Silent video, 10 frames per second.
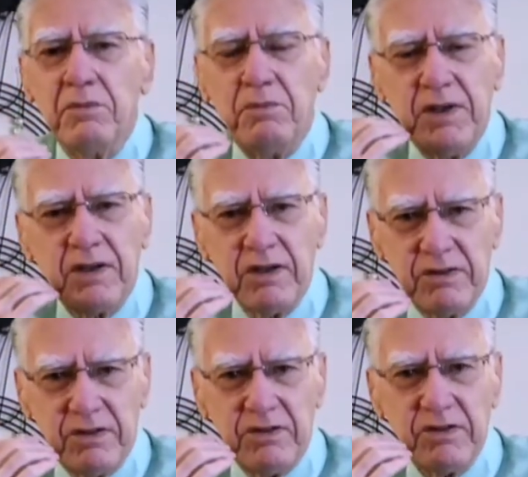
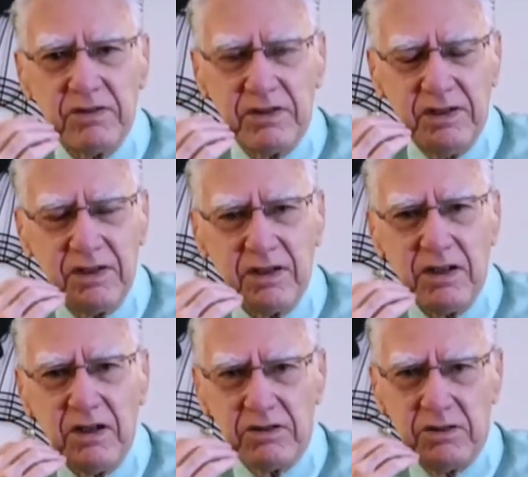because it just get the
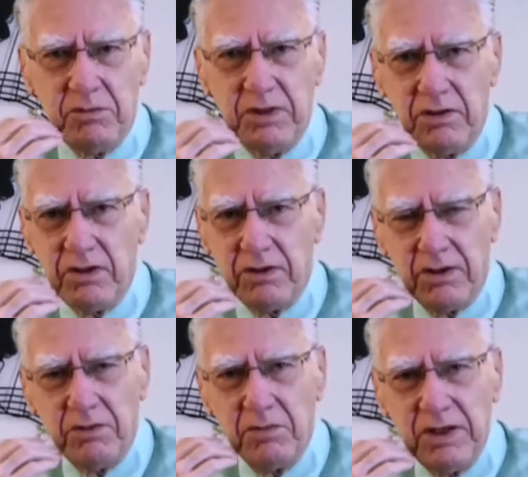calcium near there and
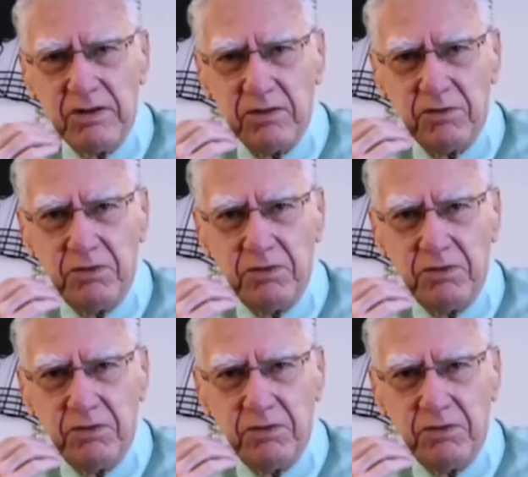it makes it